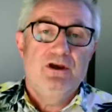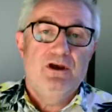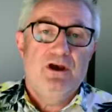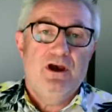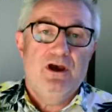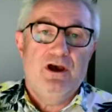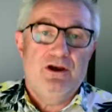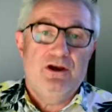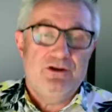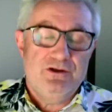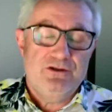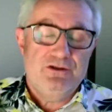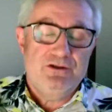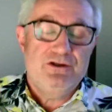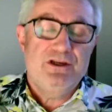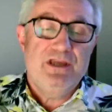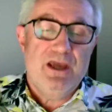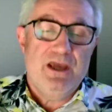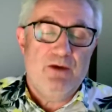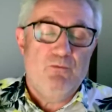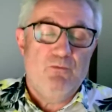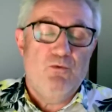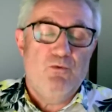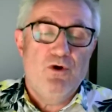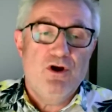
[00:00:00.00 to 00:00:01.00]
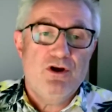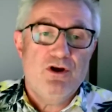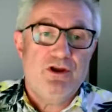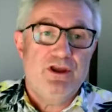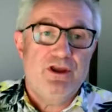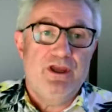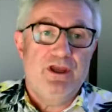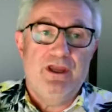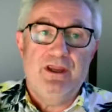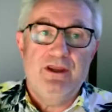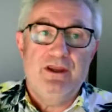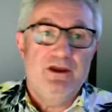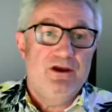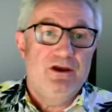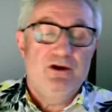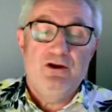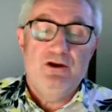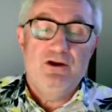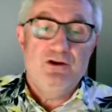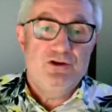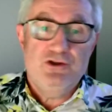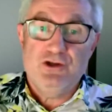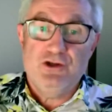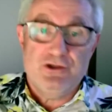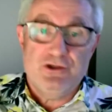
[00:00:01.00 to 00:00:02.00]
to get working,
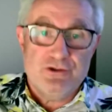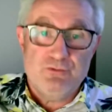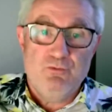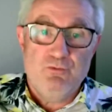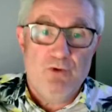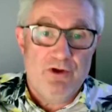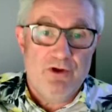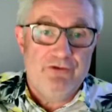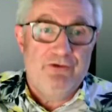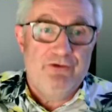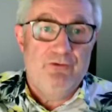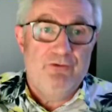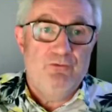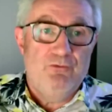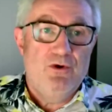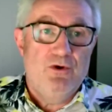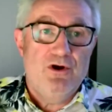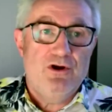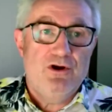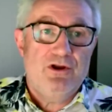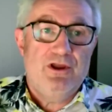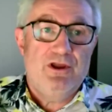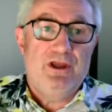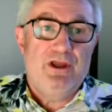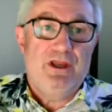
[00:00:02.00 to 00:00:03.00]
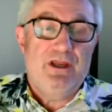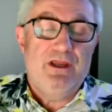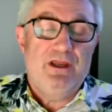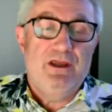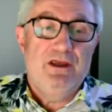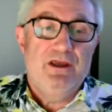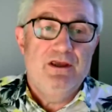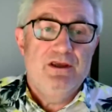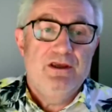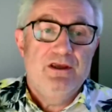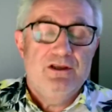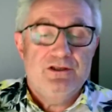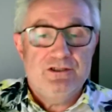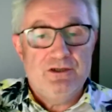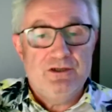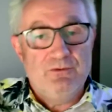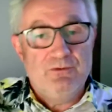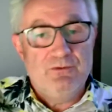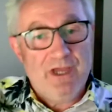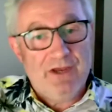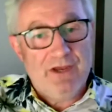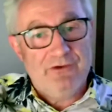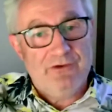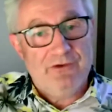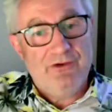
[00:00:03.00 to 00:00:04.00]
just wasn't working. So we
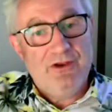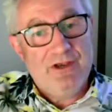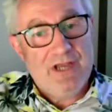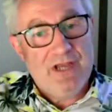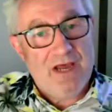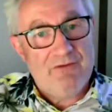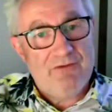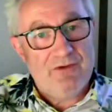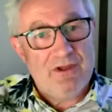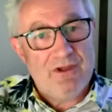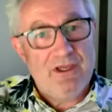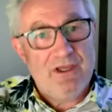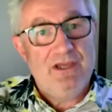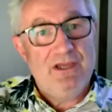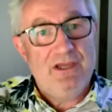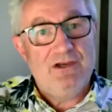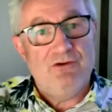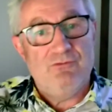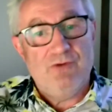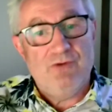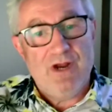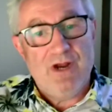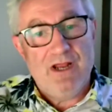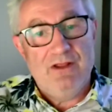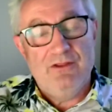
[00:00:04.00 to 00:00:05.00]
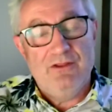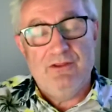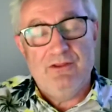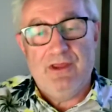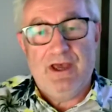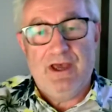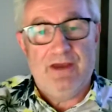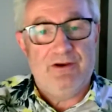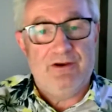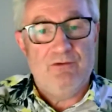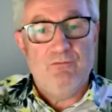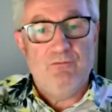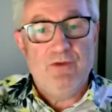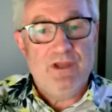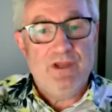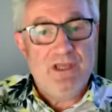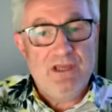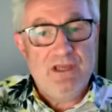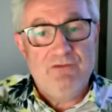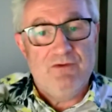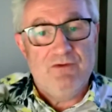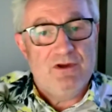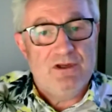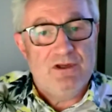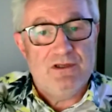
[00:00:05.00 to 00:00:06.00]
had to navigate around that. And we
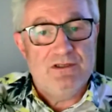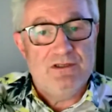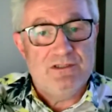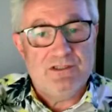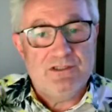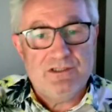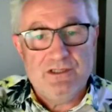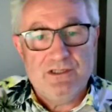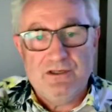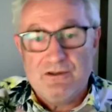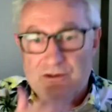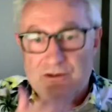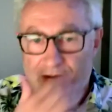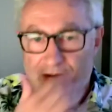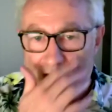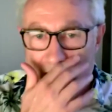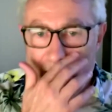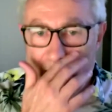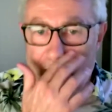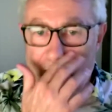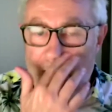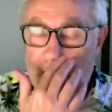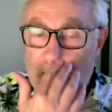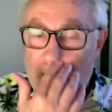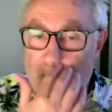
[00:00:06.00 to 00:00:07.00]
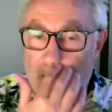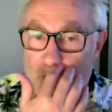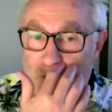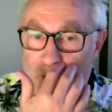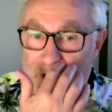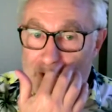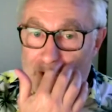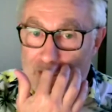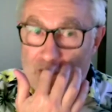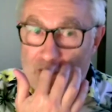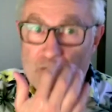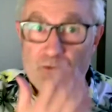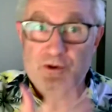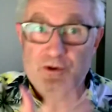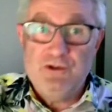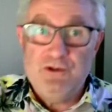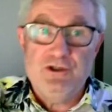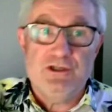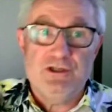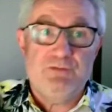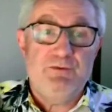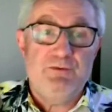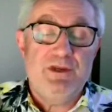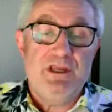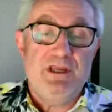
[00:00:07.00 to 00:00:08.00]
even considered whether it would
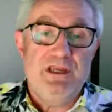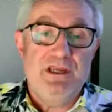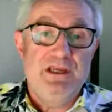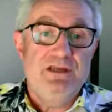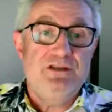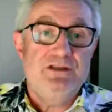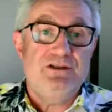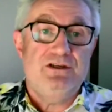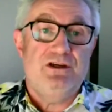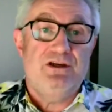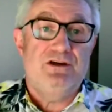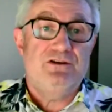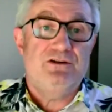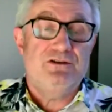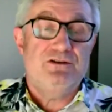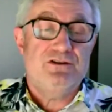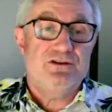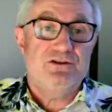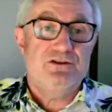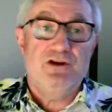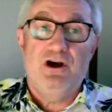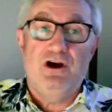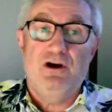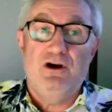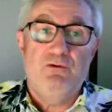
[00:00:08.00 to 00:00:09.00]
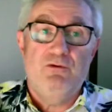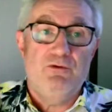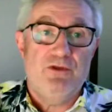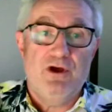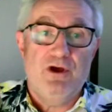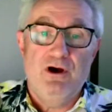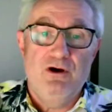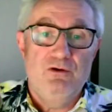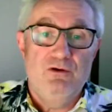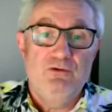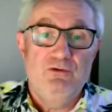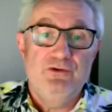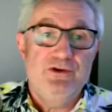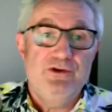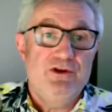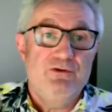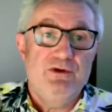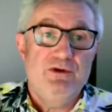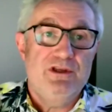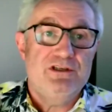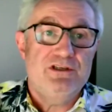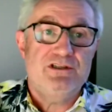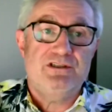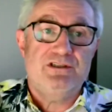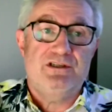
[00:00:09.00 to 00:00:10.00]
just be easier to start with a whole new
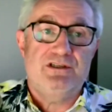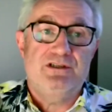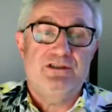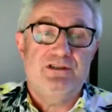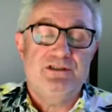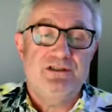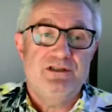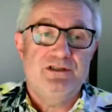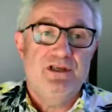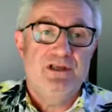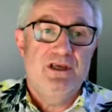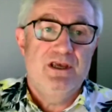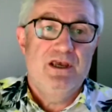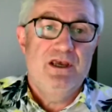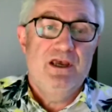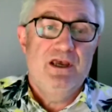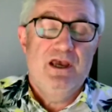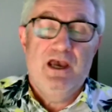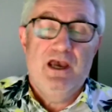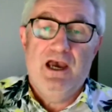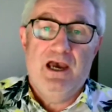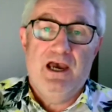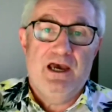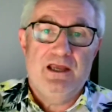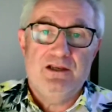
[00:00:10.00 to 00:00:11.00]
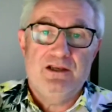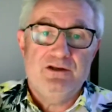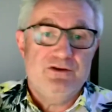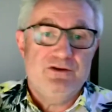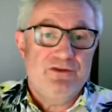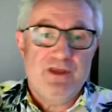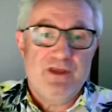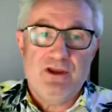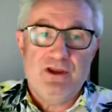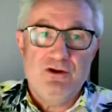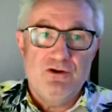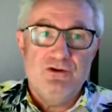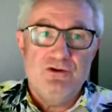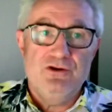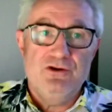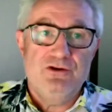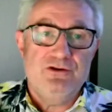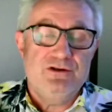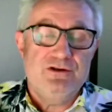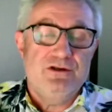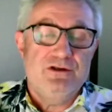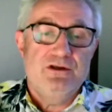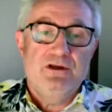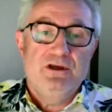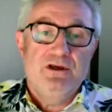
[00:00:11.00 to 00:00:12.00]
instance. And they couldn't